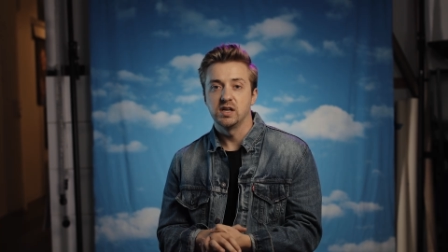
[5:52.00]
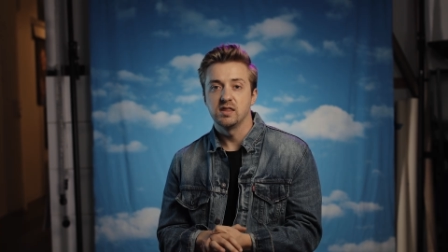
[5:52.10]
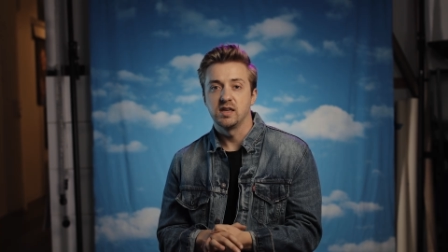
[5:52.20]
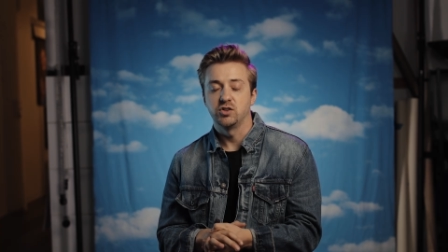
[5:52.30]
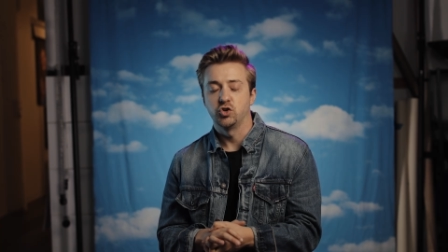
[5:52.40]
it
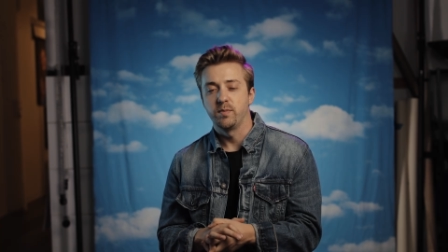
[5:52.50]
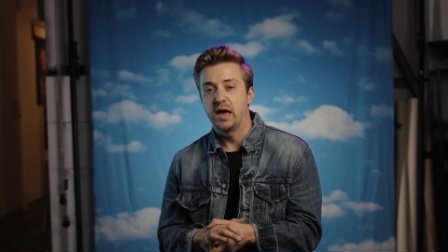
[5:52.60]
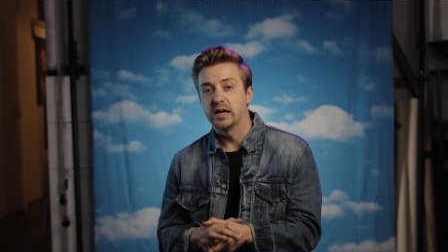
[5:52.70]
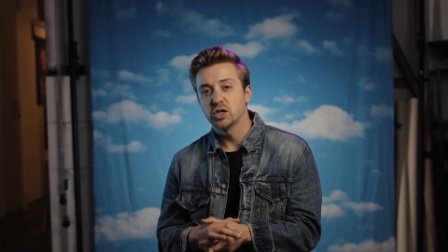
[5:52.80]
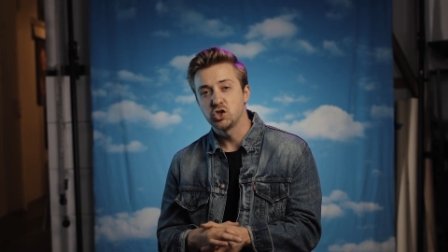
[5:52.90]
that
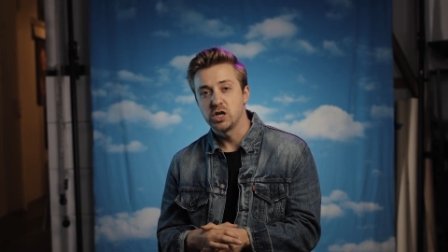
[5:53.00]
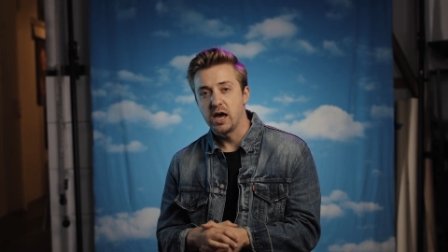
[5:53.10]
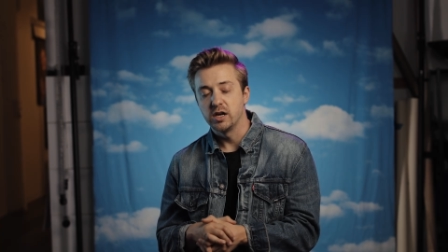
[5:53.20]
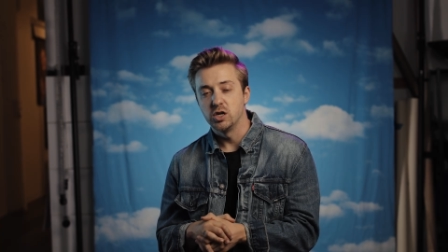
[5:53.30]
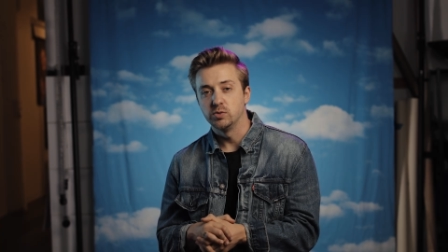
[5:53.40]
dramatic
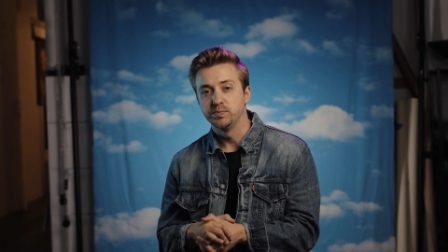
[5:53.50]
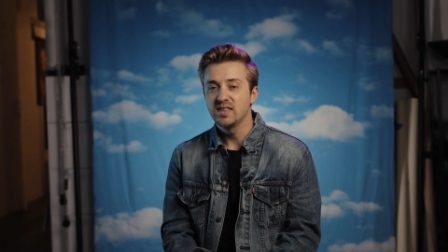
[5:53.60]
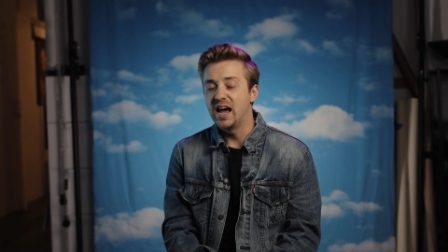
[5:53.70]
shadow.